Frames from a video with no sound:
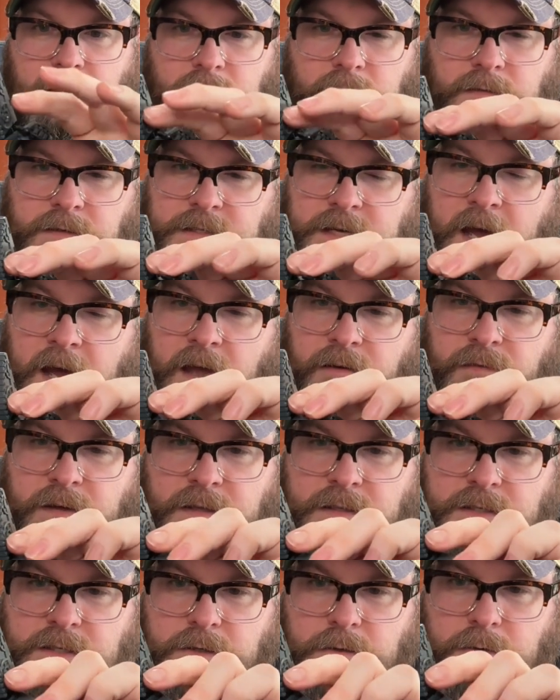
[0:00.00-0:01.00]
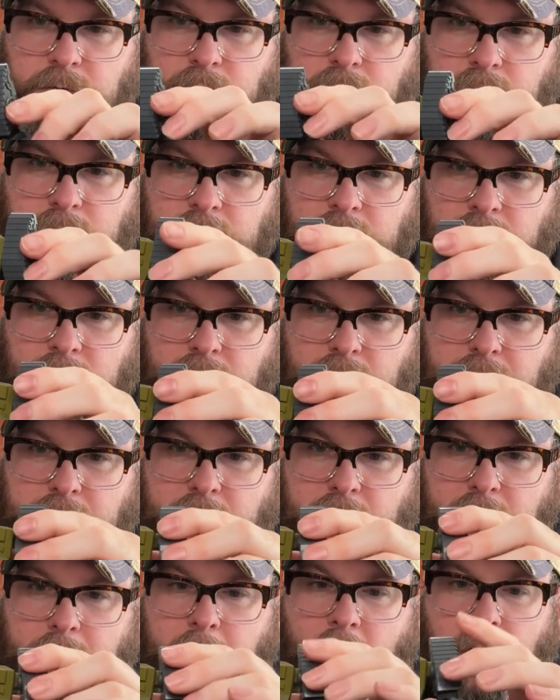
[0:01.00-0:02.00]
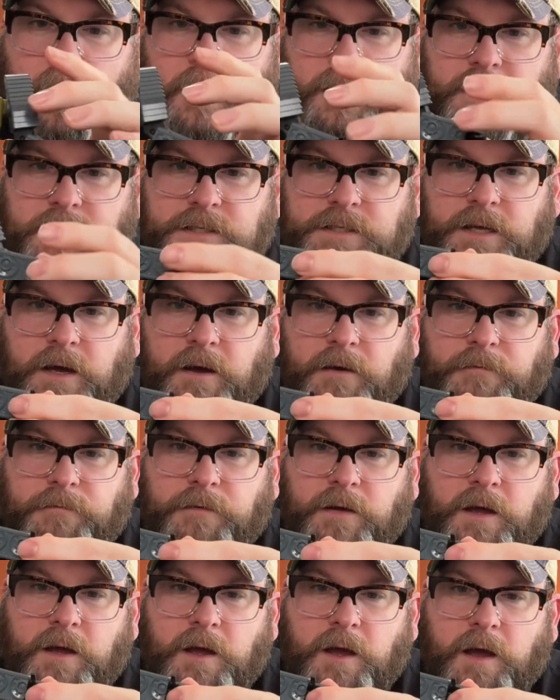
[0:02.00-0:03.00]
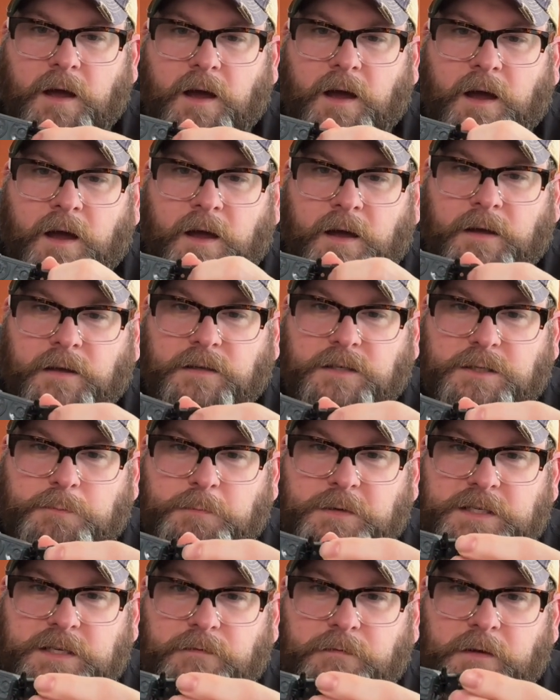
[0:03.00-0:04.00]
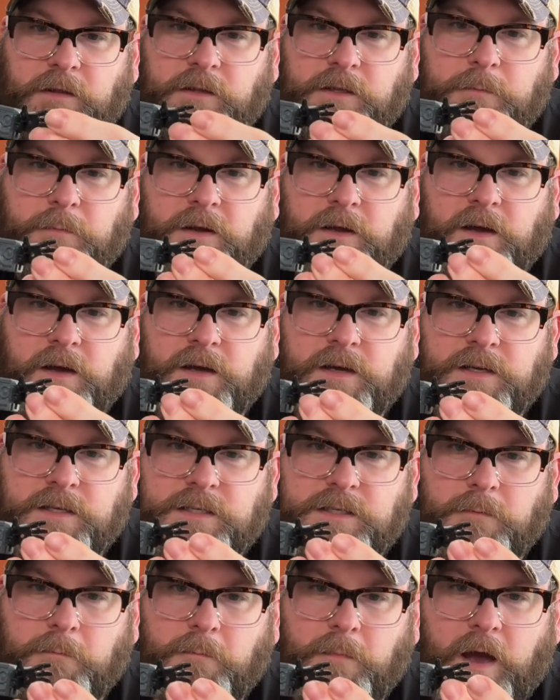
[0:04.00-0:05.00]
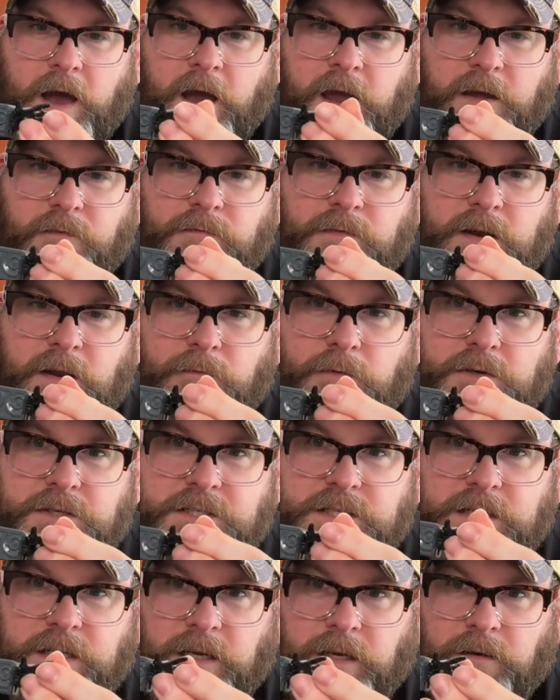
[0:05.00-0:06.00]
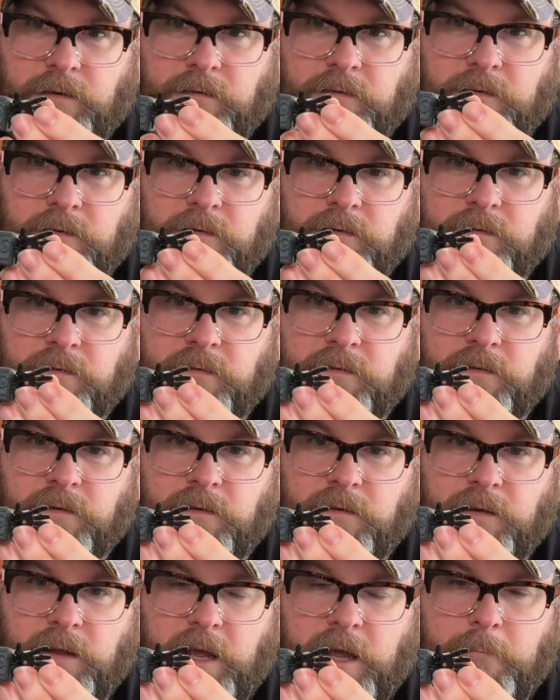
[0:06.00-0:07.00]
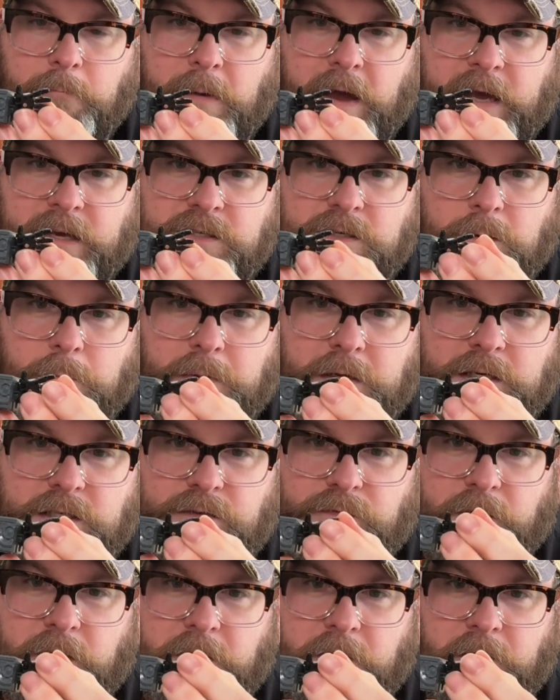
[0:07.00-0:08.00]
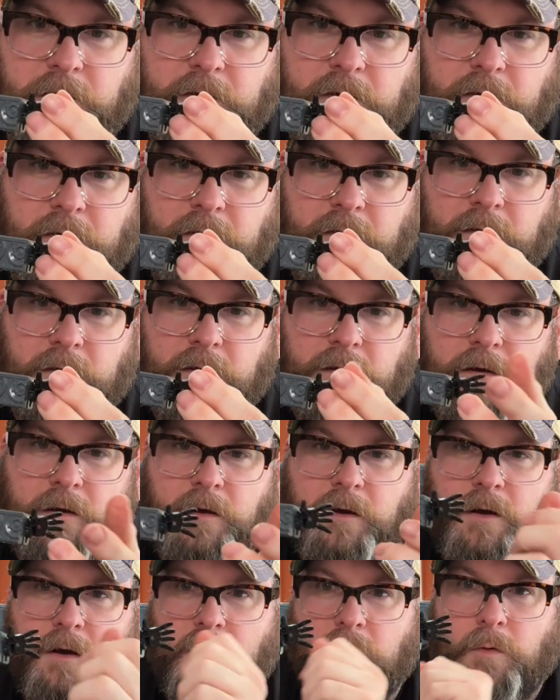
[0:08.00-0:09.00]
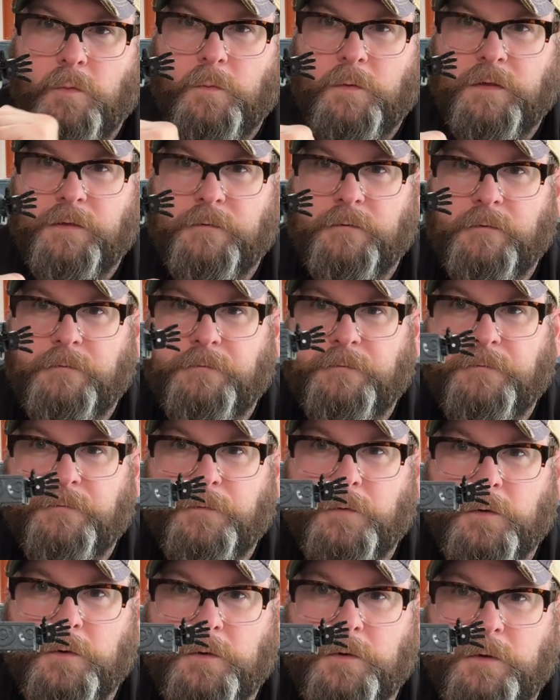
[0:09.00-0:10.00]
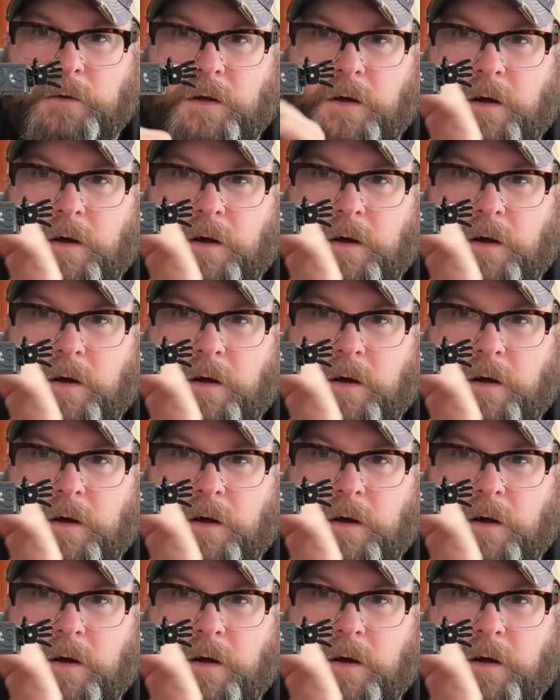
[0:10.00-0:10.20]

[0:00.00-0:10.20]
dive into the third party stuff. Specifically because I have never seen a masterpiece figure with full